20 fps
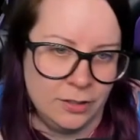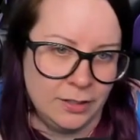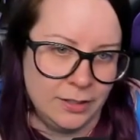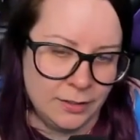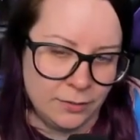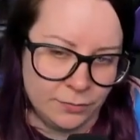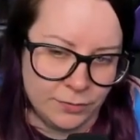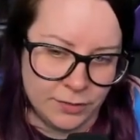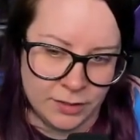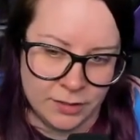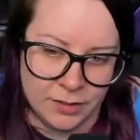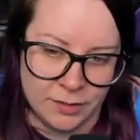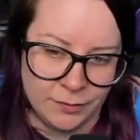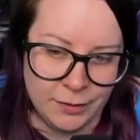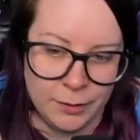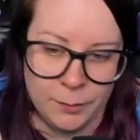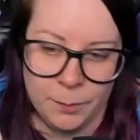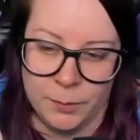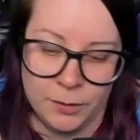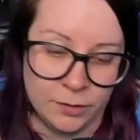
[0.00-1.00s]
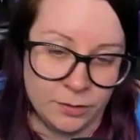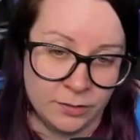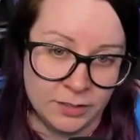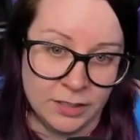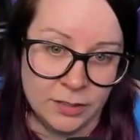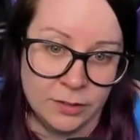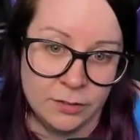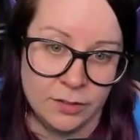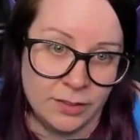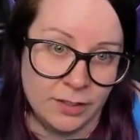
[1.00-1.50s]
and if the developer
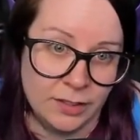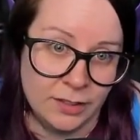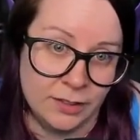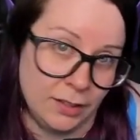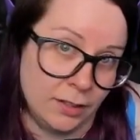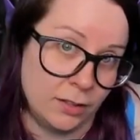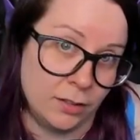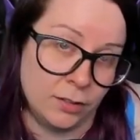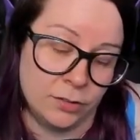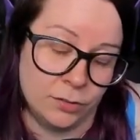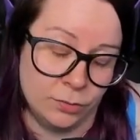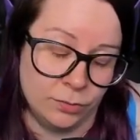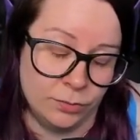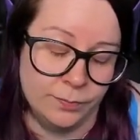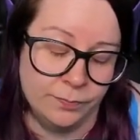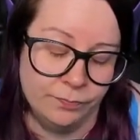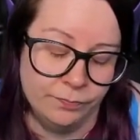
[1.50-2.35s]
continue, I think they can do,